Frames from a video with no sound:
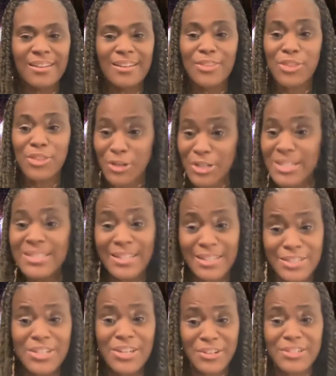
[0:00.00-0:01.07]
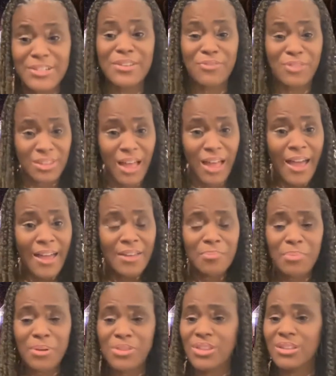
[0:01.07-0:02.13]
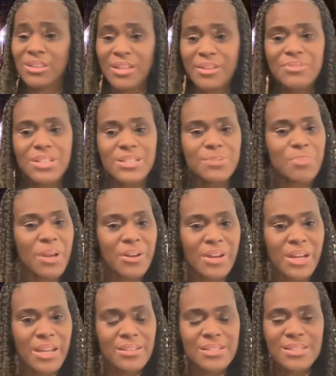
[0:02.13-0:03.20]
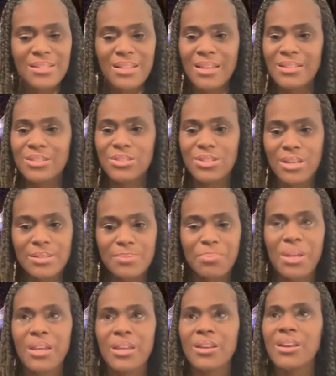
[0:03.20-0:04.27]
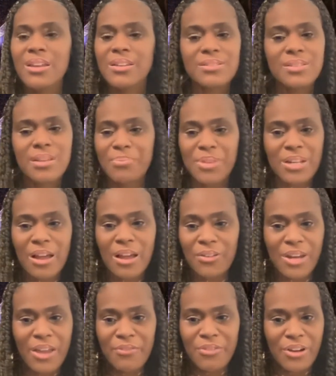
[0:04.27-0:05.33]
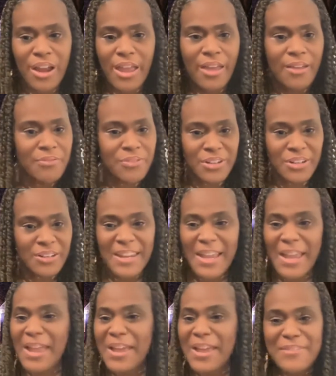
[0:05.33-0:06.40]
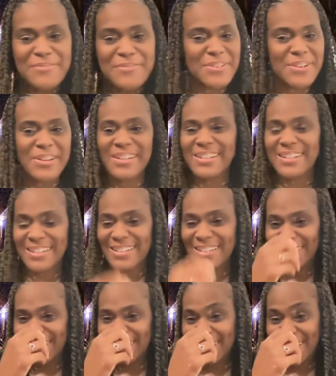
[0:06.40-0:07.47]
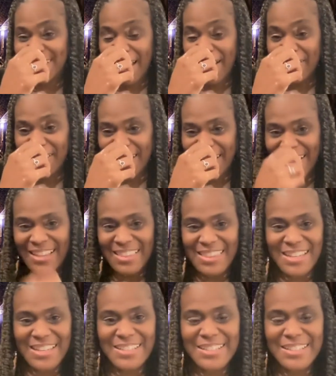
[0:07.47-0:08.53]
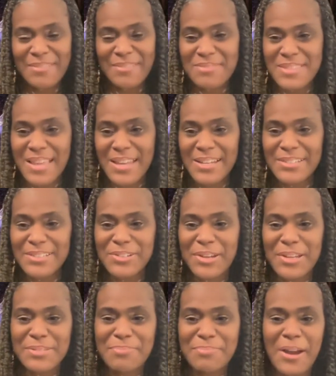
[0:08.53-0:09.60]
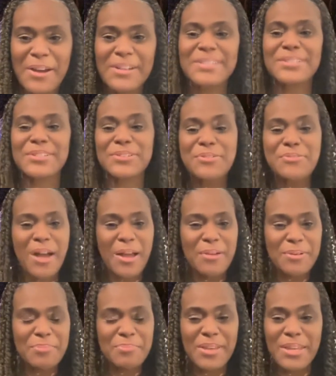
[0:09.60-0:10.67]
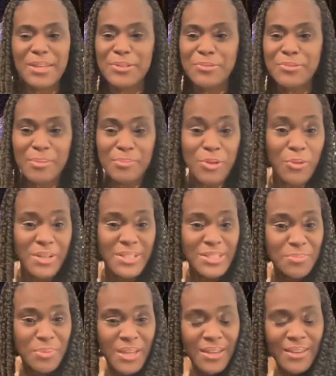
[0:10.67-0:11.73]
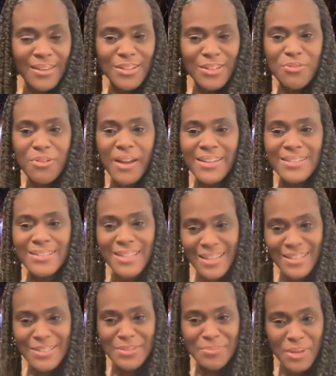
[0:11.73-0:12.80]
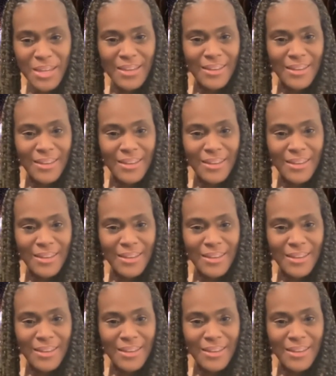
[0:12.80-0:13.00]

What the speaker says: 36 years of a lot, but the lived experience has just been something I'll never, ever, ever look down on. I think it's something that has transpired into who I will be and who I'm going to be and who I intend to be.